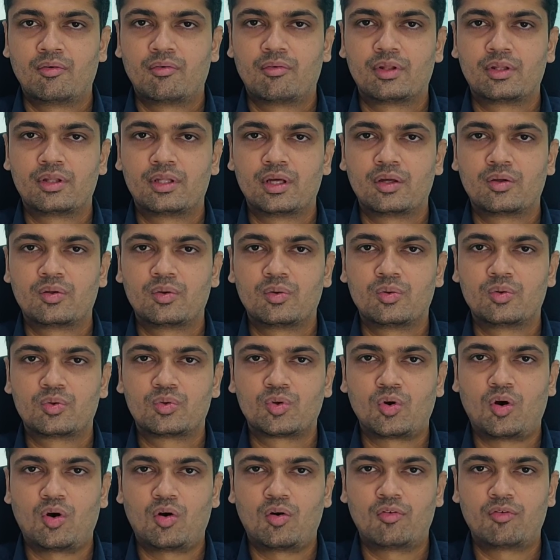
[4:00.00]
with the use
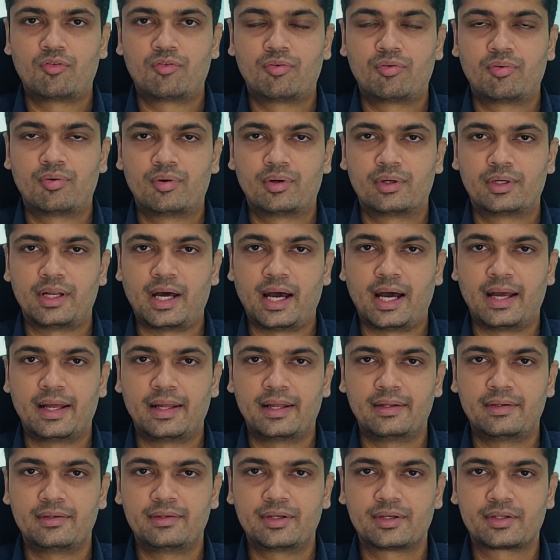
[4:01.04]
of dye
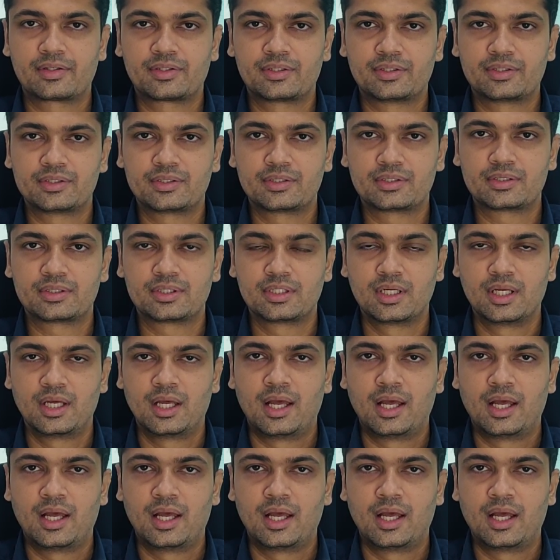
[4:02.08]
injections,